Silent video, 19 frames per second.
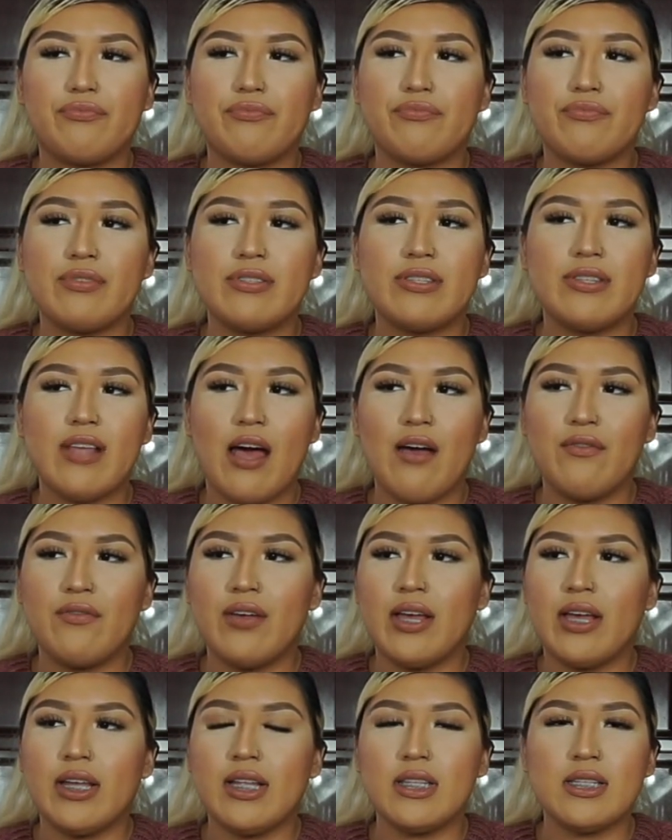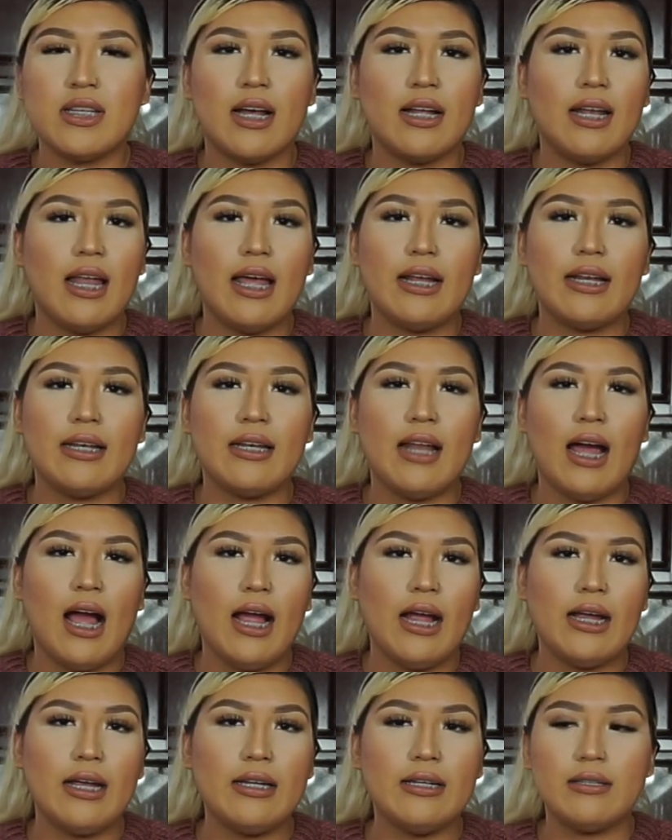7 to like
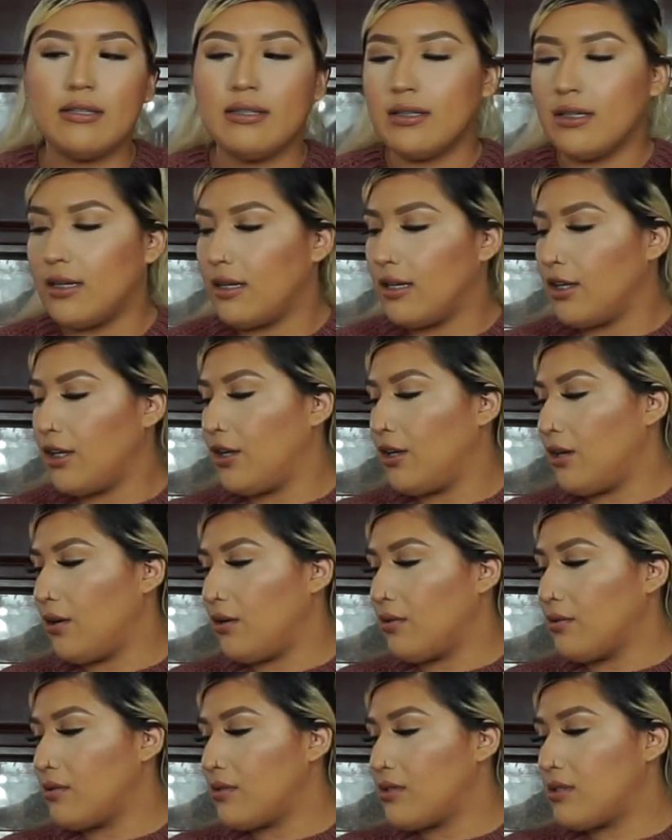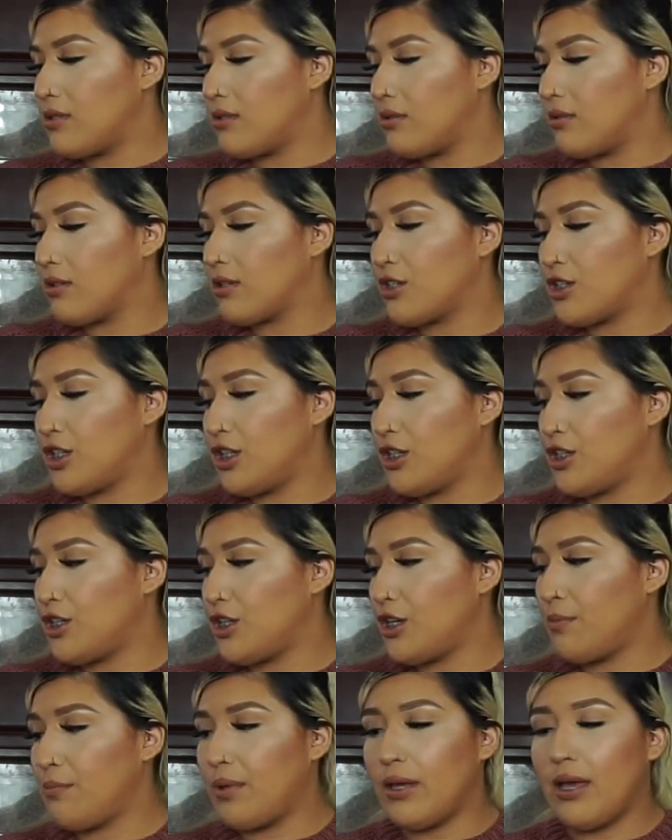9. You know, she
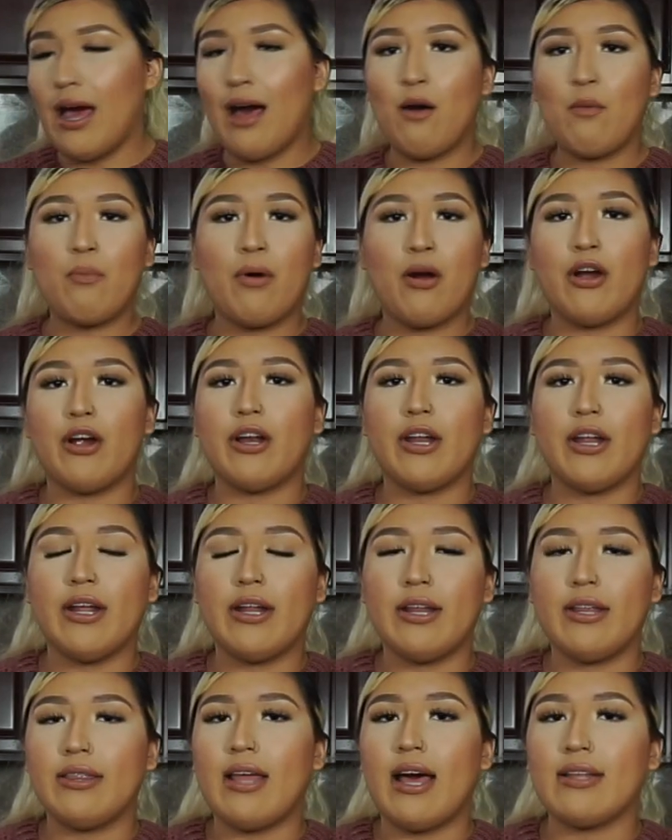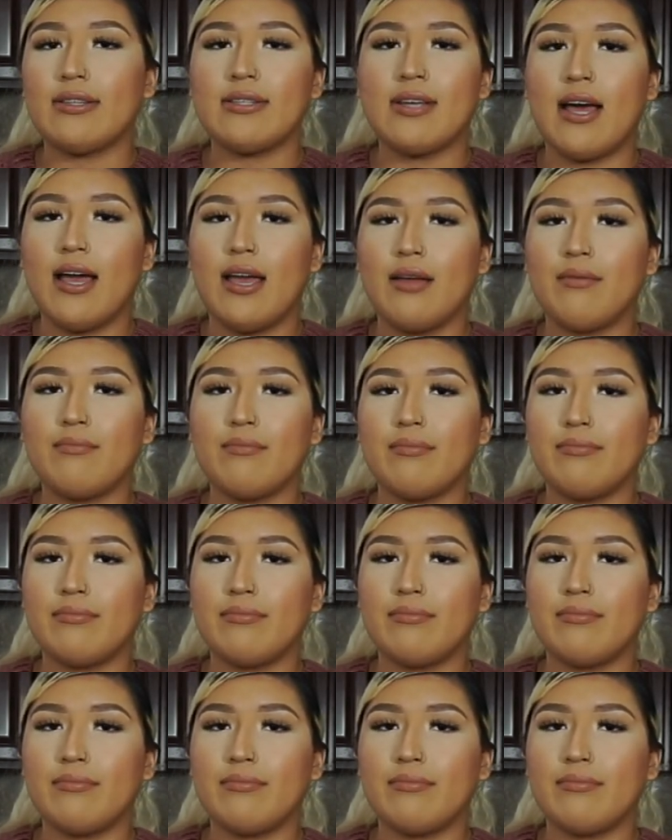shouldn't be out partying that time.